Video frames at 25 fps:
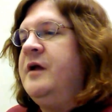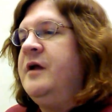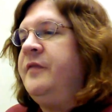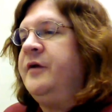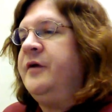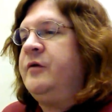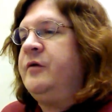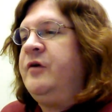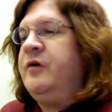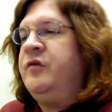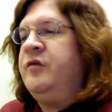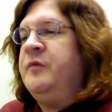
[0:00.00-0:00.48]

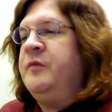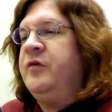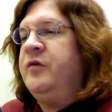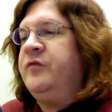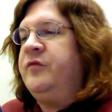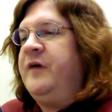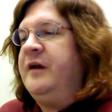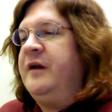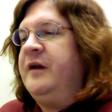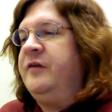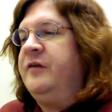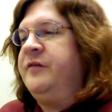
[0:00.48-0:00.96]
Not the
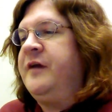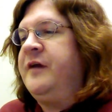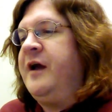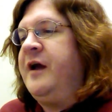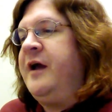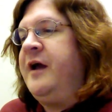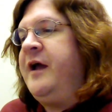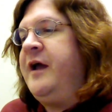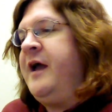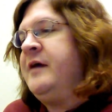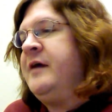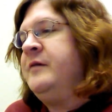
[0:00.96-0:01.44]
Christmas
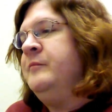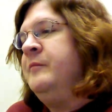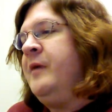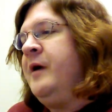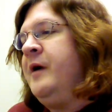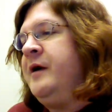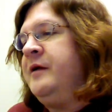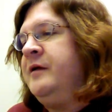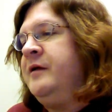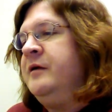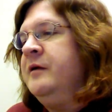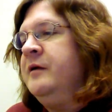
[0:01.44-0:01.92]
fantasy I had in
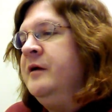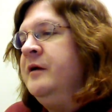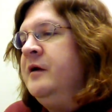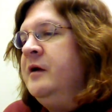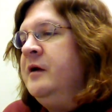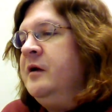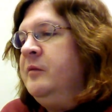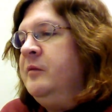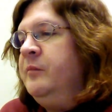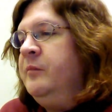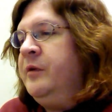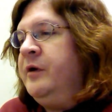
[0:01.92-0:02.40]
mind,
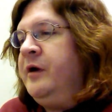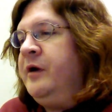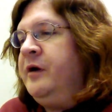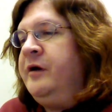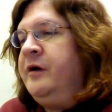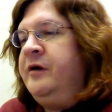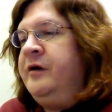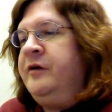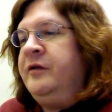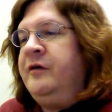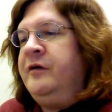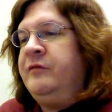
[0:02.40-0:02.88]
but
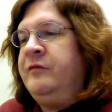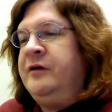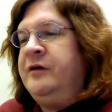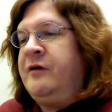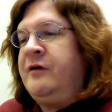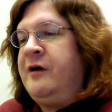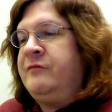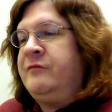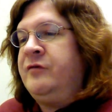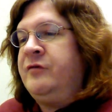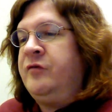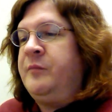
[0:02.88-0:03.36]
on a delivery
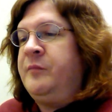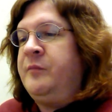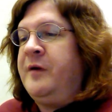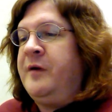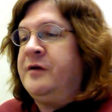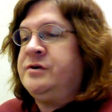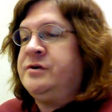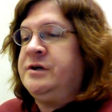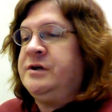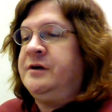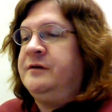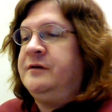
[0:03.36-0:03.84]
driver's
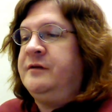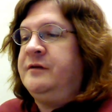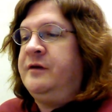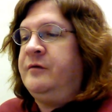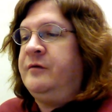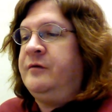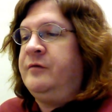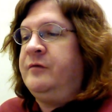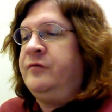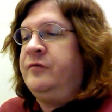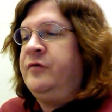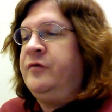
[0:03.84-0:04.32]
budget,
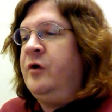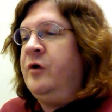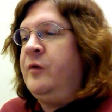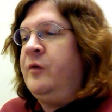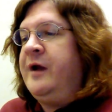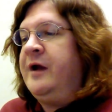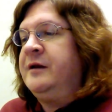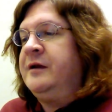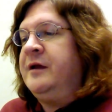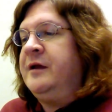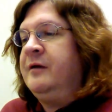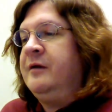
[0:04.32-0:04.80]
there was no
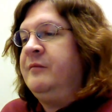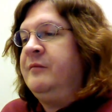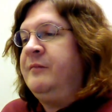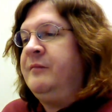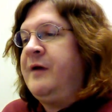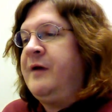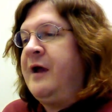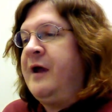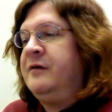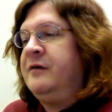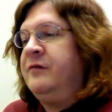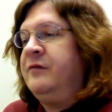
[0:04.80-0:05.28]
way I'd
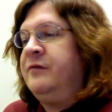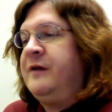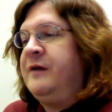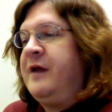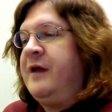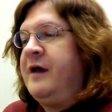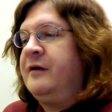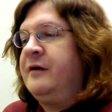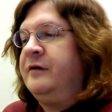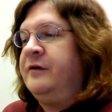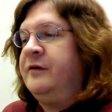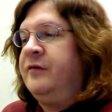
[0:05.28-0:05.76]
get back to
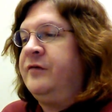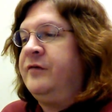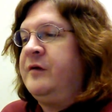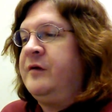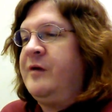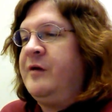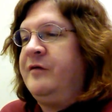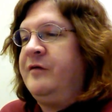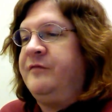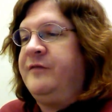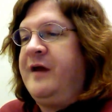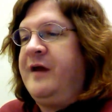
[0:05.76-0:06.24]
Seattle to
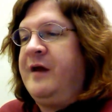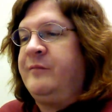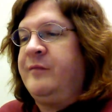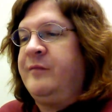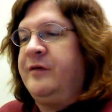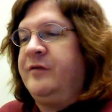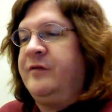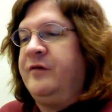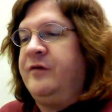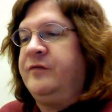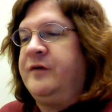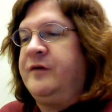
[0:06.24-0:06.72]
see my
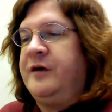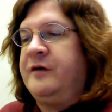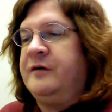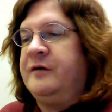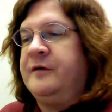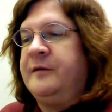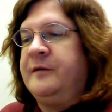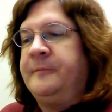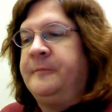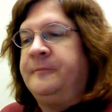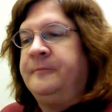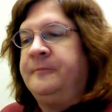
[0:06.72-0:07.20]
family this
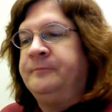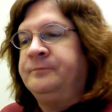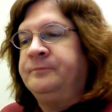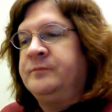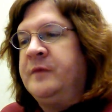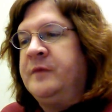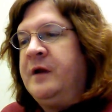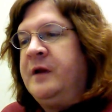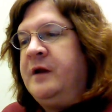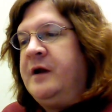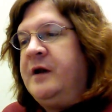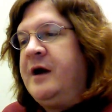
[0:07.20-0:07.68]
year.
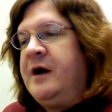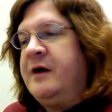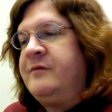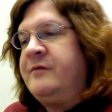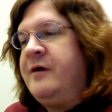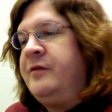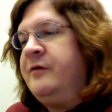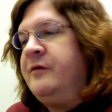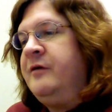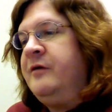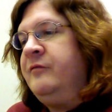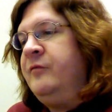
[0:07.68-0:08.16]

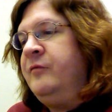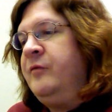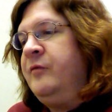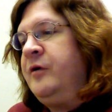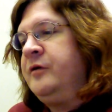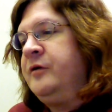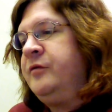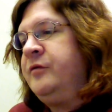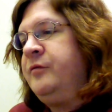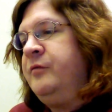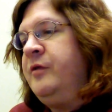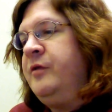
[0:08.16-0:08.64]
I'd rather have
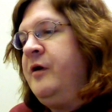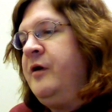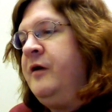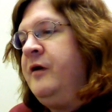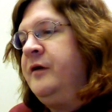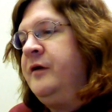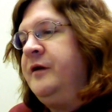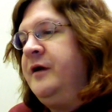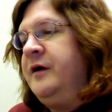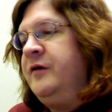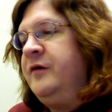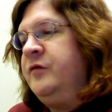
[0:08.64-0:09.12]
worked through the
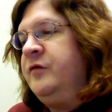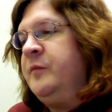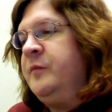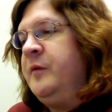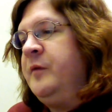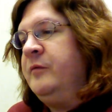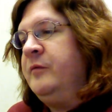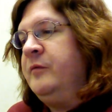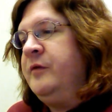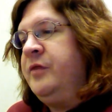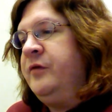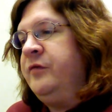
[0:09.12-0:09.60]
holidays,
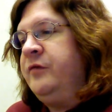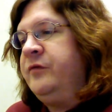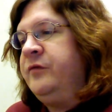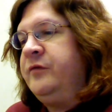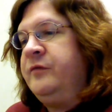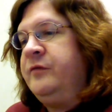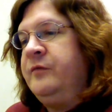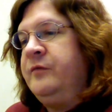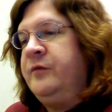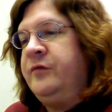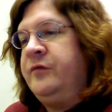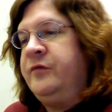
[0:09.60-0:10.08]
but with
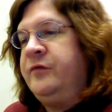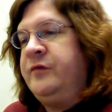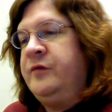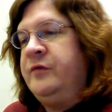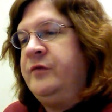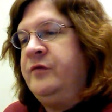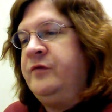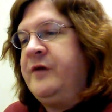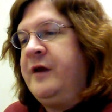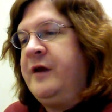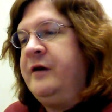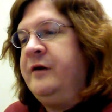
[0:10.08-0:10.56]

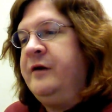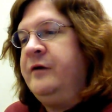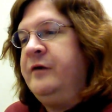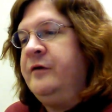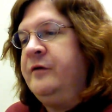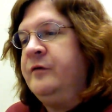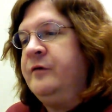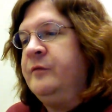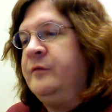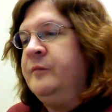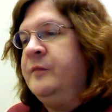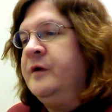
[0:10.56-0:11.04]
students headed
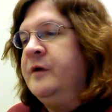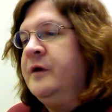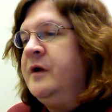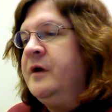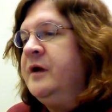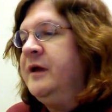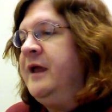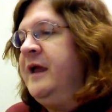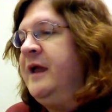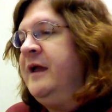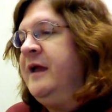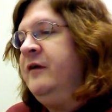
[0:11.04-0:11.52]
home,
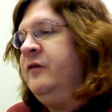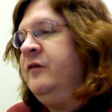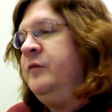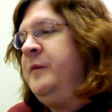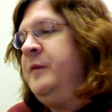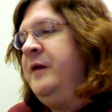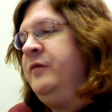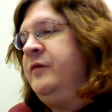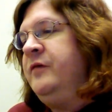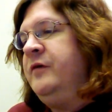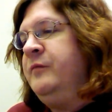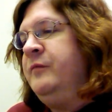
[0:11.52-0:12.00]
King's
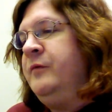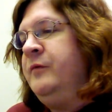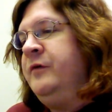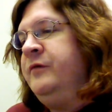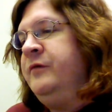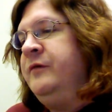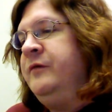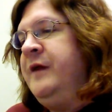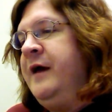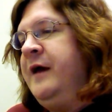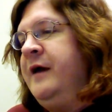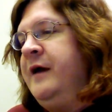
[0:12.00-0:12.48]
Pizza
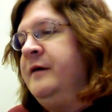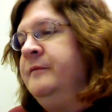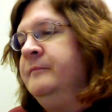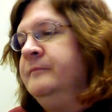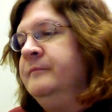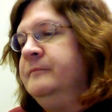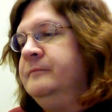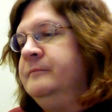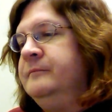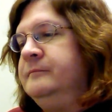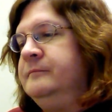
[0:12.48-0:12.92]
was dead.